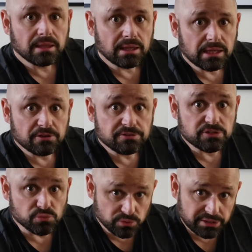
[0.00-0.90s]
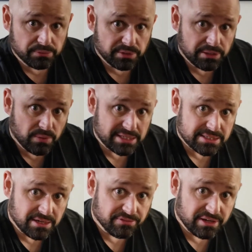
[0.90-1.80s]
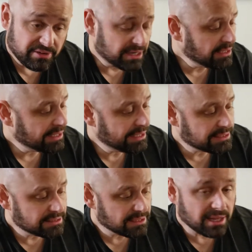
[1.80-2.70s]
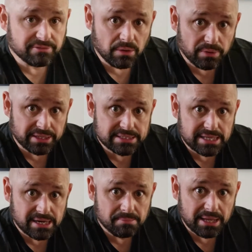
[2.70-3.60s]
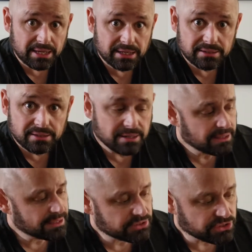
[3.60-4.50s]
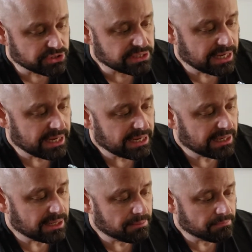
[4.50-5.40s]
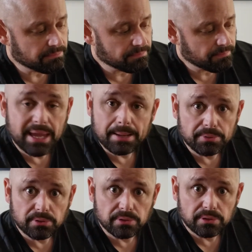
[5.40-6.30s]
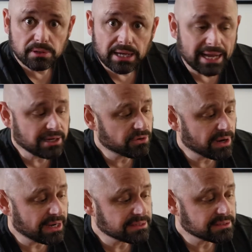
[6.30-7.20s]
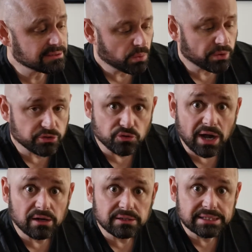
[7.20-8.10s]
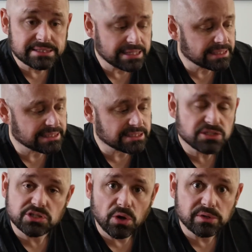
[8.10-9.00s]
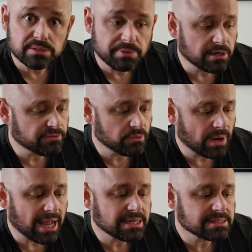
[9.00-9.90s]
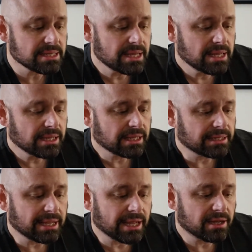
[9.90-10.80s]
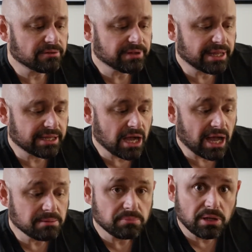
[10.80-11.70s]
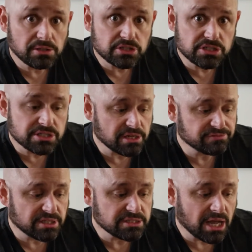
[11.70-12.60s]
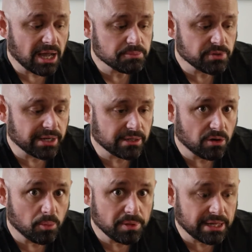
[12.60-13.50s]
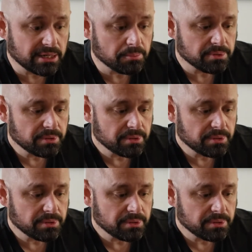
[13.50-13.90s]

If it's really, really wet stuff that I've got to light, I've got one of these that I made. It's just a paper egg crate with dryer lint in it that's soaked in paraffin wax. And I have a cotton ball just stuffed on top so I can open that up.